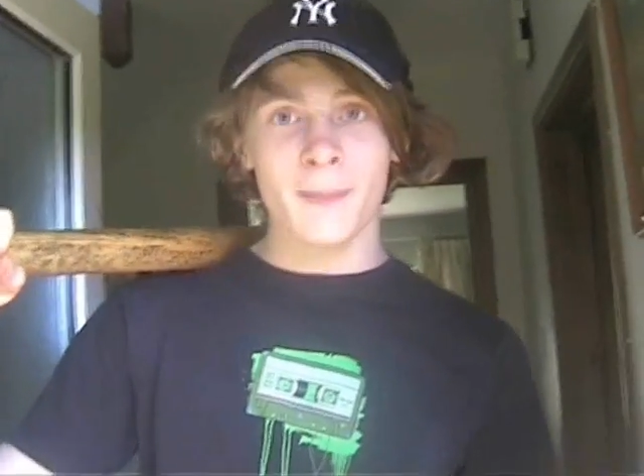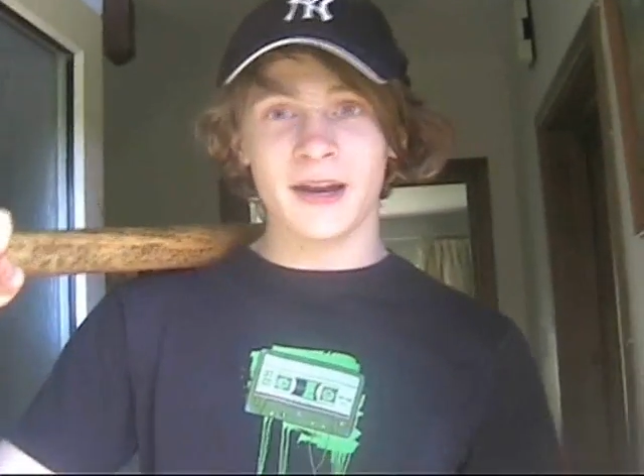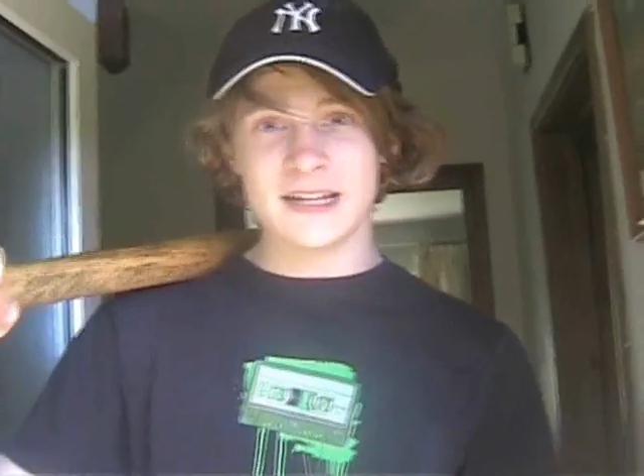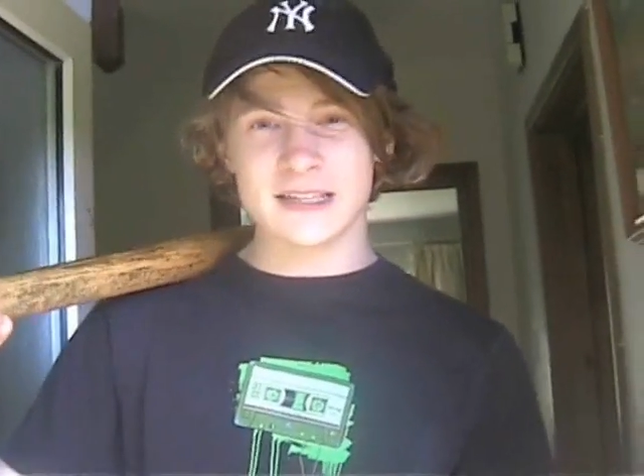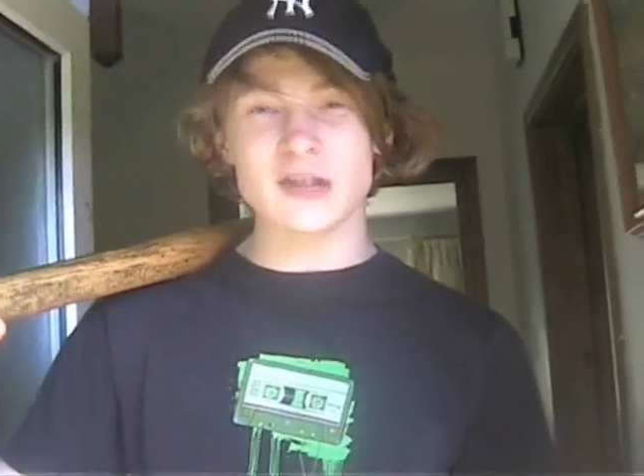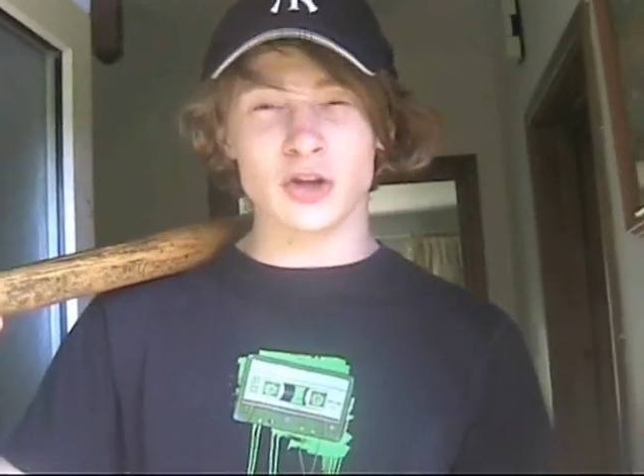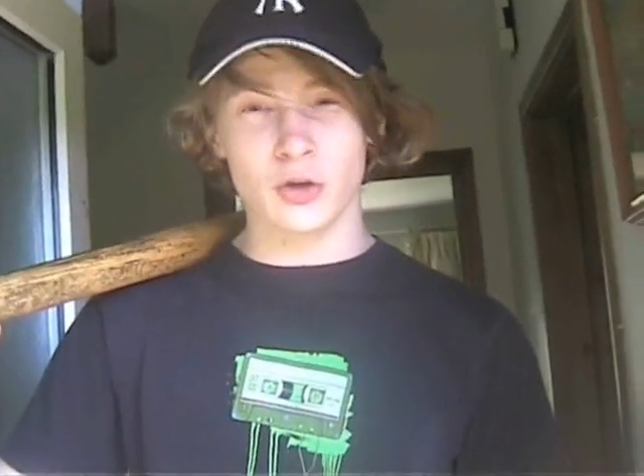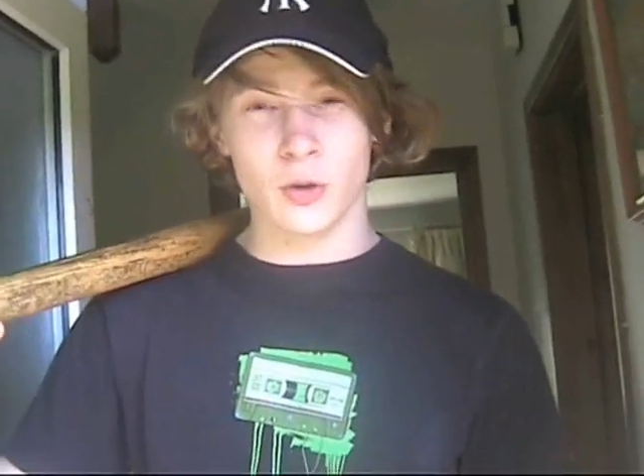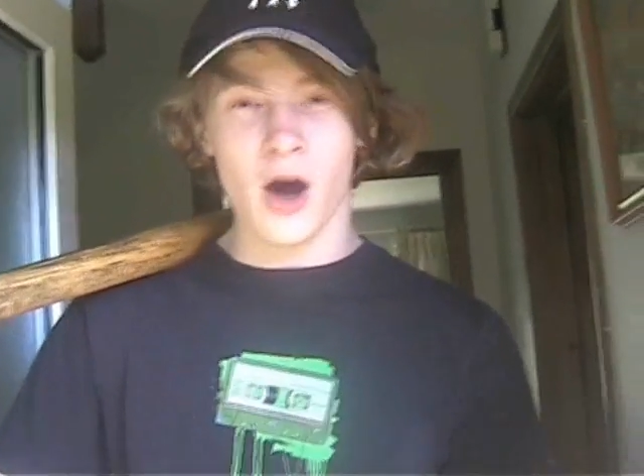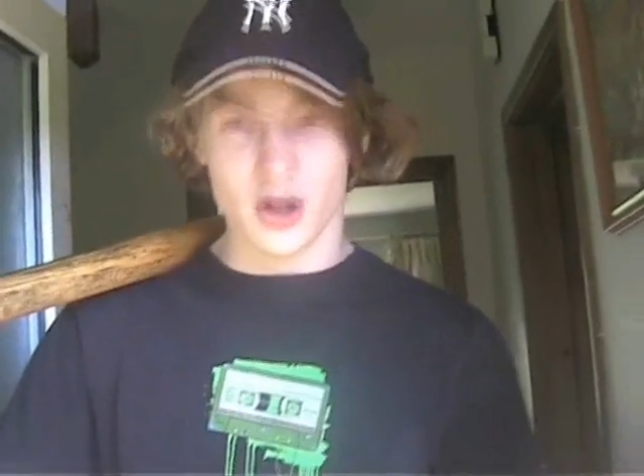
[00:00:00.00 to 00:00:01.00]
But he said,
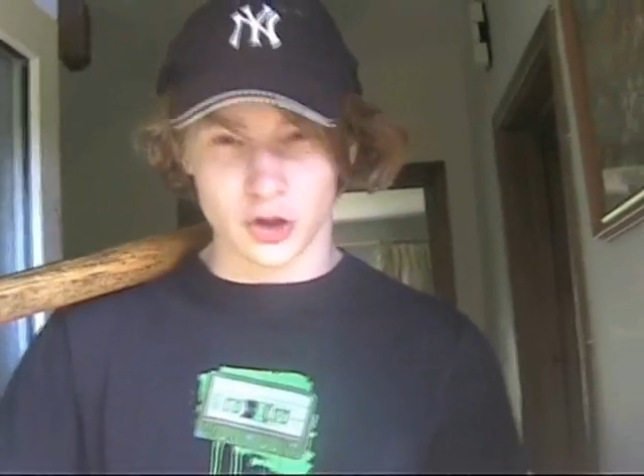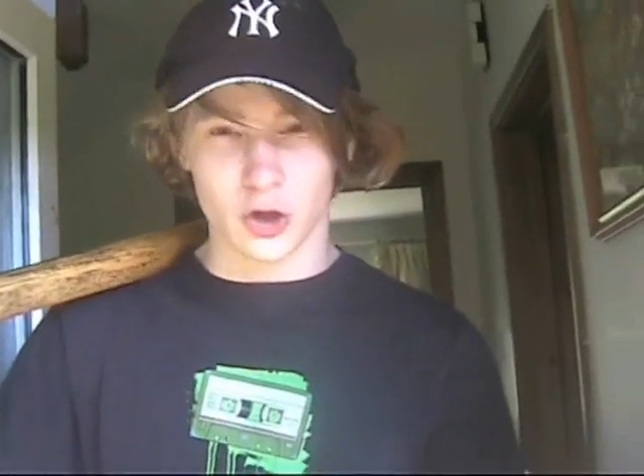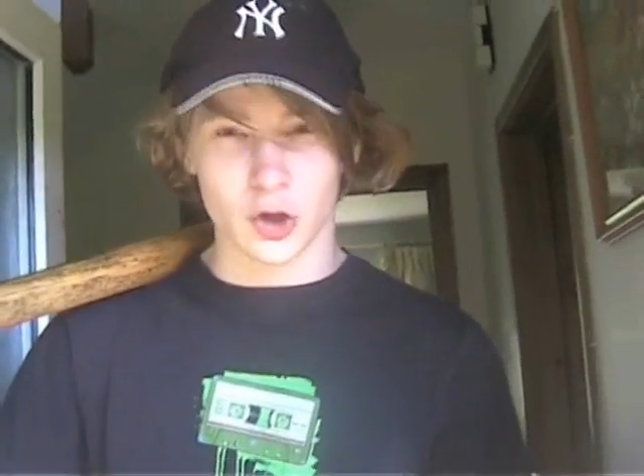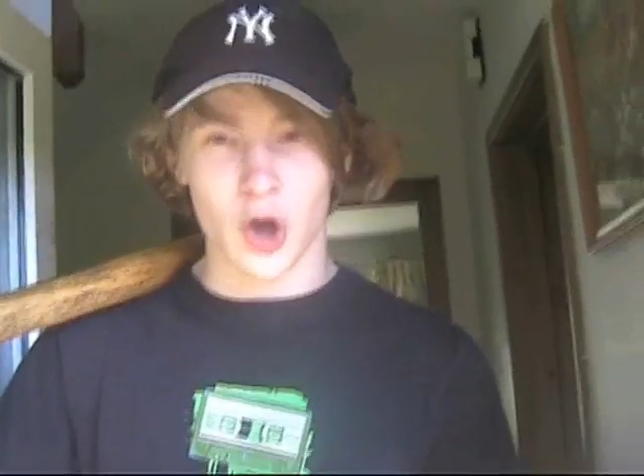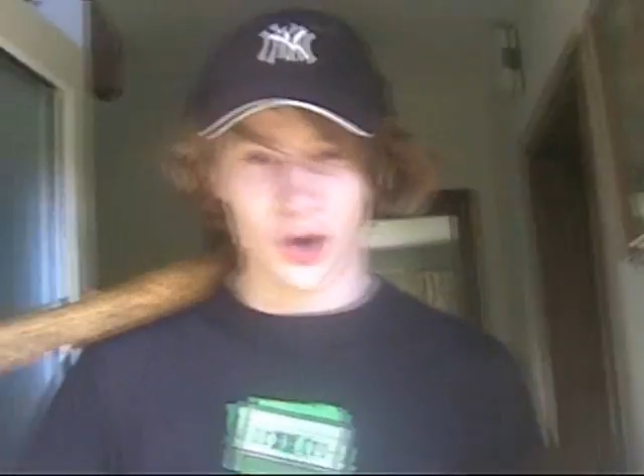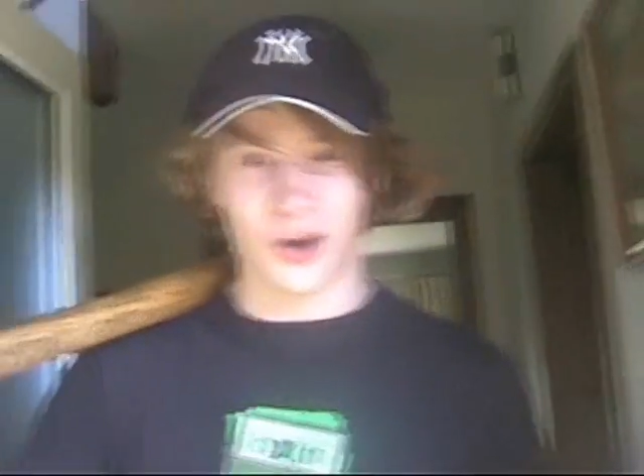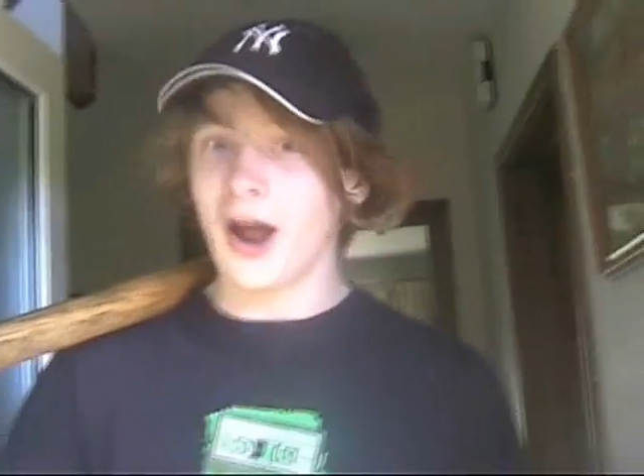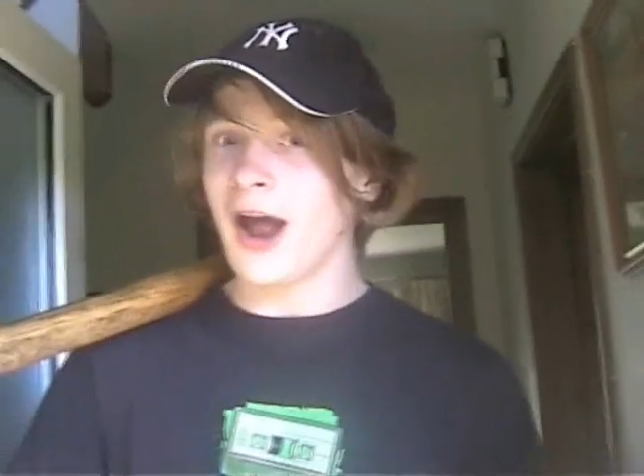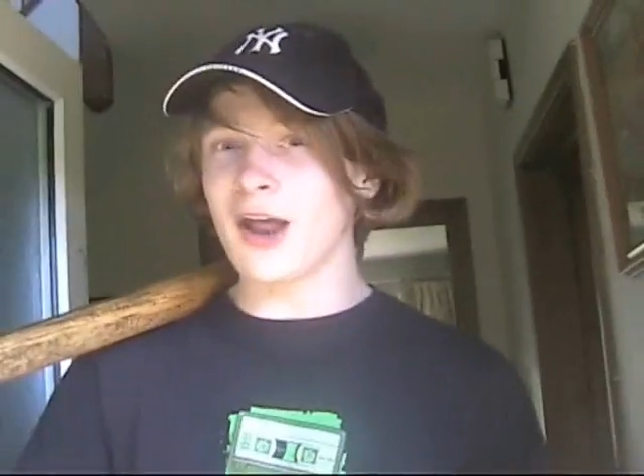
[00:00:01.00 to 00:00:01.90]
you are John Connor.